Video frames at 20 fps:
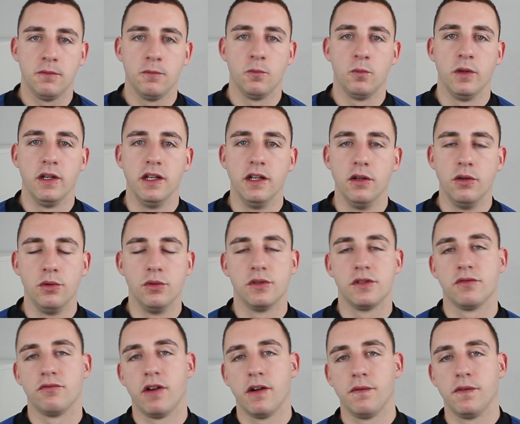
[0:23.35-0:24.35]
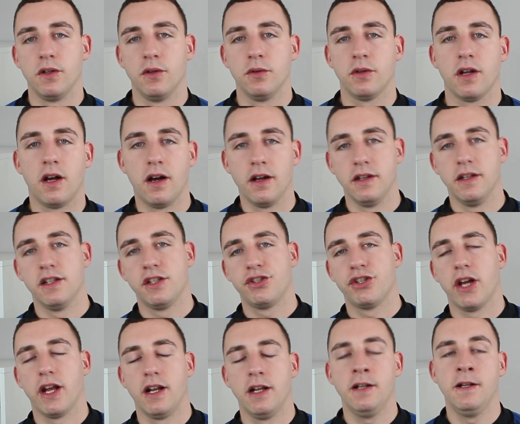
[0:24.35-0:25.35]
We use Revolut on this
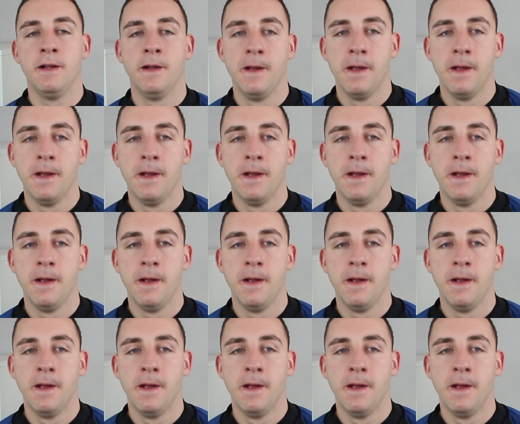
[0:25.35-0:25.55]
channel.